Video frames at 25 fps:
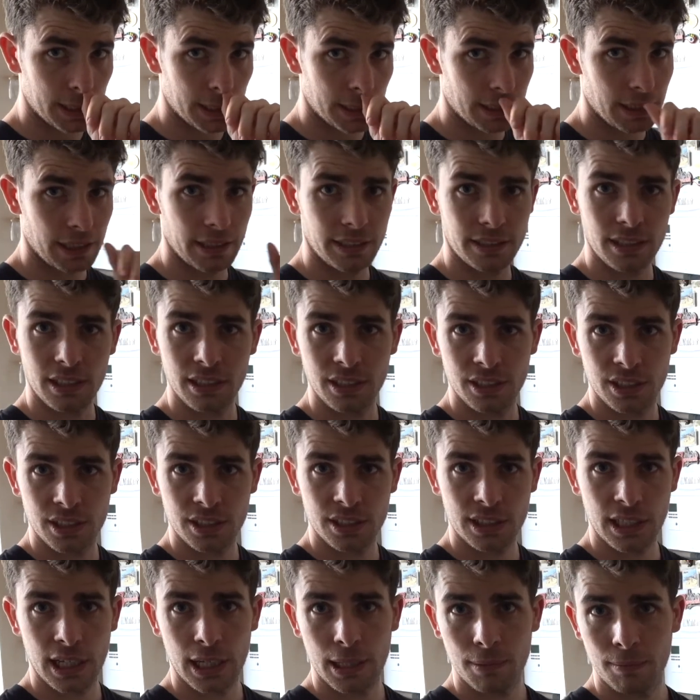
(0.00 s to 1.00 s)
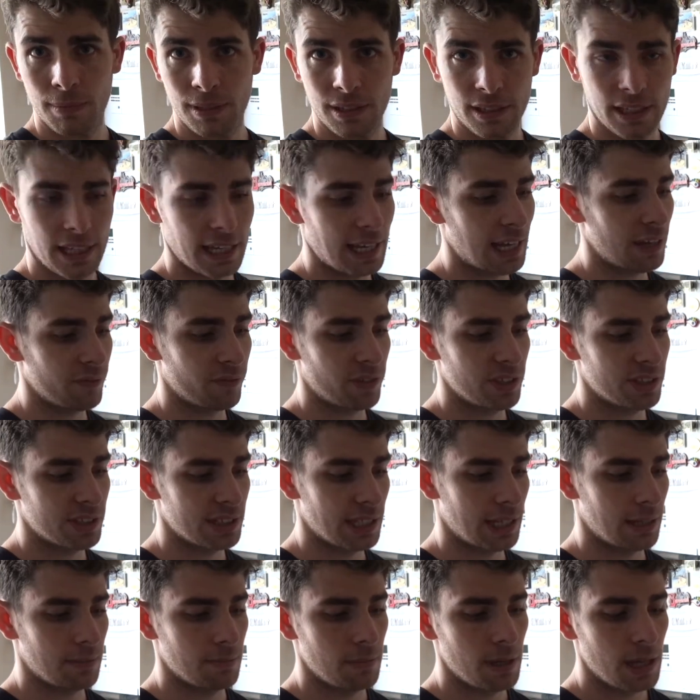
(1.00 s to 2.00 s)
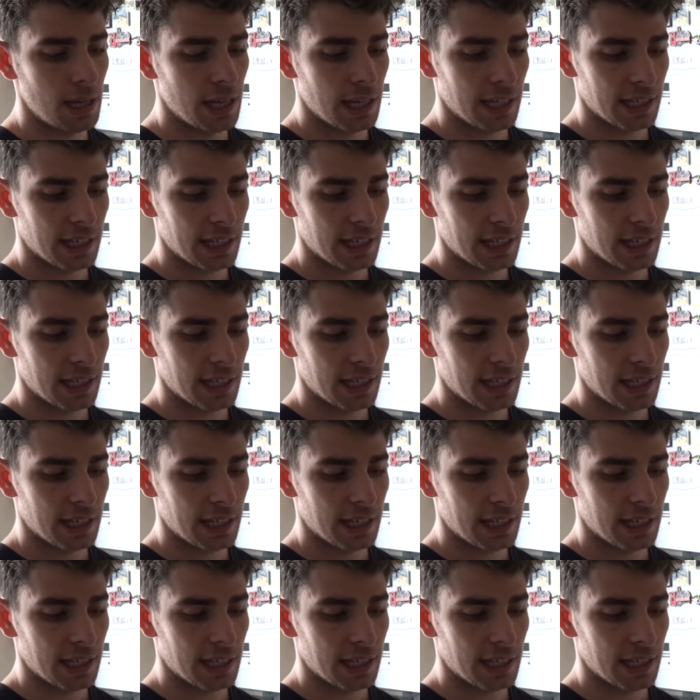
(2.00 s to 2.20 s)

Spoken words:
They taste the same and they have the same